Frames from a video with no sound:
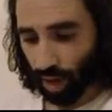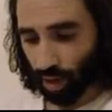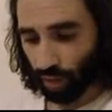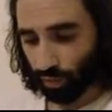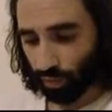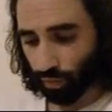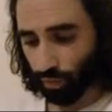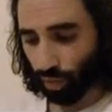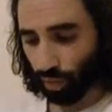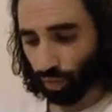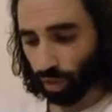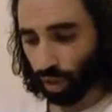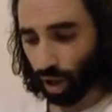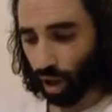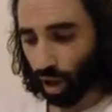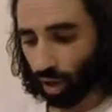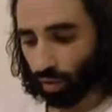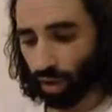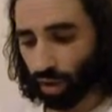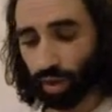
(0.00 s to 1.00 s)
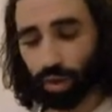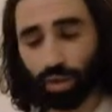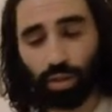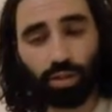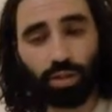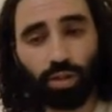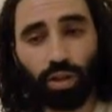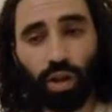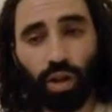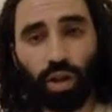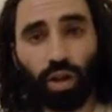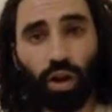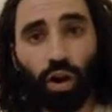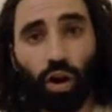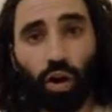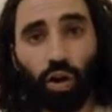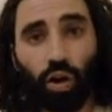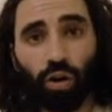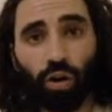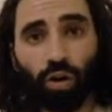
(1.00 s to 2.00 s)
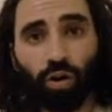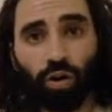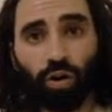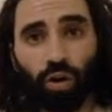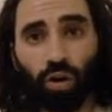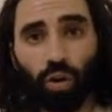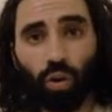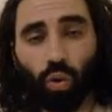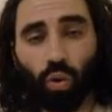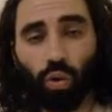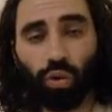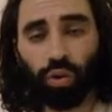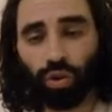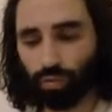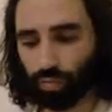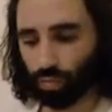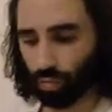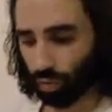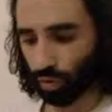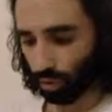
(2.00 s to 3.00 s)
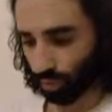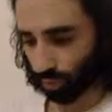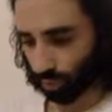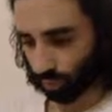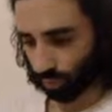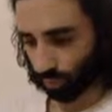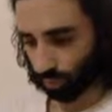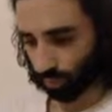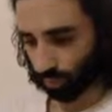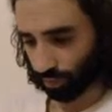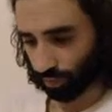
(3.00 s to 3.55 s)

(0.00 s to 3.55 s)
And for Allah, that is not hard or difficult.